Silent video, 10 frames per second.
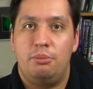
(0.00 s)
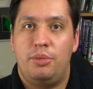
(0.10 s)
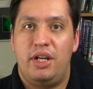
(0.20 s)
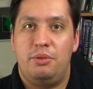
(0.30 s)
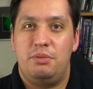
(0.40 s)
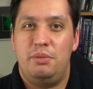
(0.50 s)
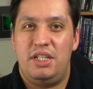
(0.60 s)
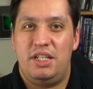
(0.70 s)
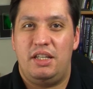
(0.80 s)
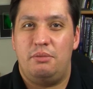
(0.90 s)
but it was
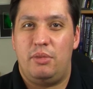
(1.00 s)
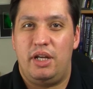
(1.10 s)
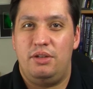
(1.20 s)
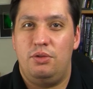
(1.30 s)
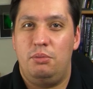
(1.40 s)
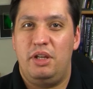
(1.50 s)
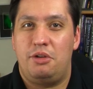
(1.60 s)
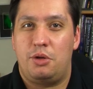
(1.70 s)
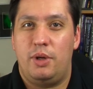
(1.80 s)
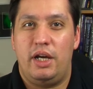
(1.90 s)
missing my normally
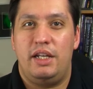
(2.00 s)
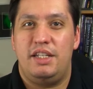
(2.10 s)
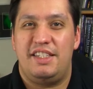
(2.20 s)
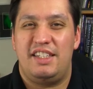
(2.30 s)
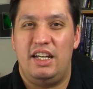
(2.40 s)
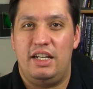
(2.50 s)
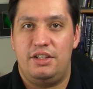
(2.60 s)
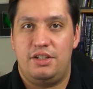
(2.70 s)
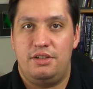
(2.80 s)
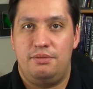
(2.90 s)
required
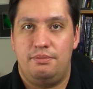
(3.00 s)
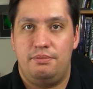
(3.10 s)
stylus.